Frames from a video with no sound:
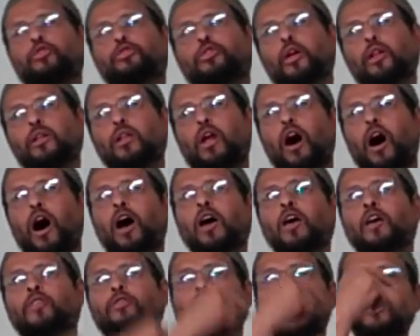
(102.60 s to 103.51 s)
with
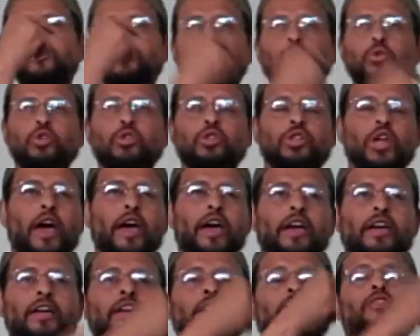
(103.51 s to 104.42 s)
Allah that you
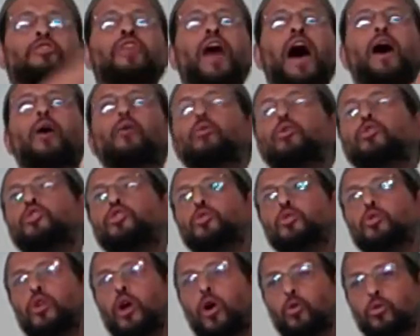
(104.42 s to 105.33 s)
say that
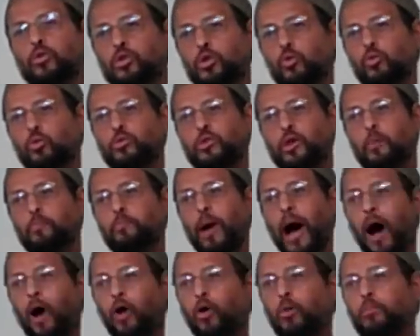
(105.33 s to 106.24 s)
which you don't do. Did
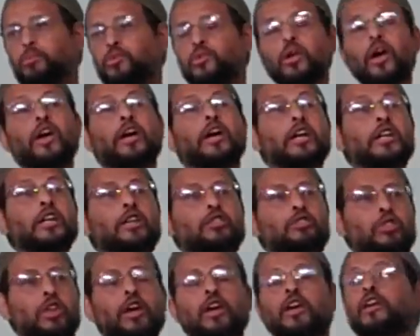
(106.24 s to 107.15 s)
Malcolm say
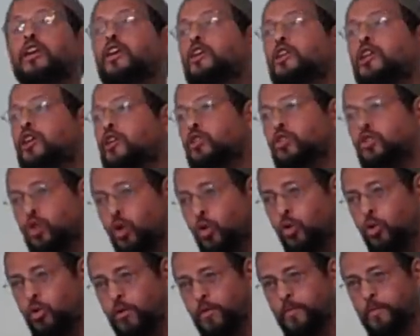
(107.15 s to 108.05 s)
anything he didn't
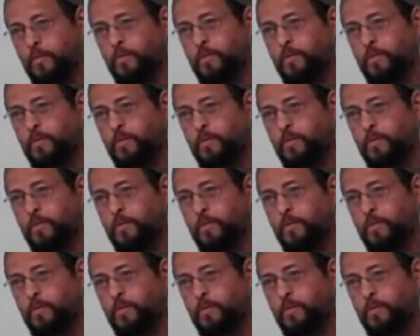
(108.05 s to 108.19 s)
do?